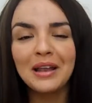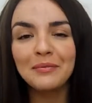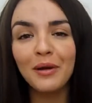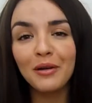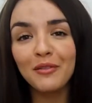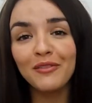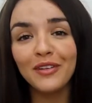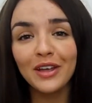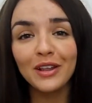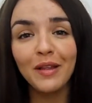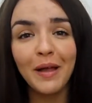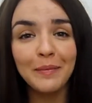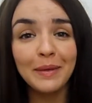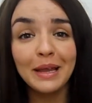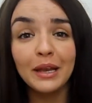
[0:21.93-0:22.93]
And by
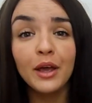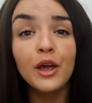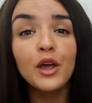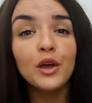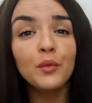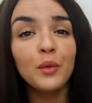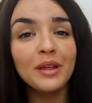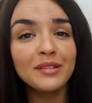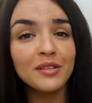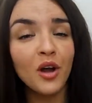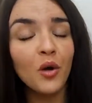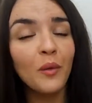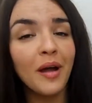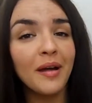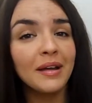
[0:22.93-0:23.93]
reveal, I mean we
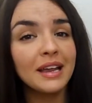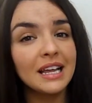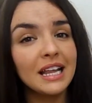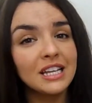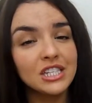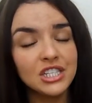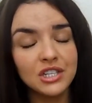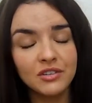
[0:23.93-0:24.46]
start wearing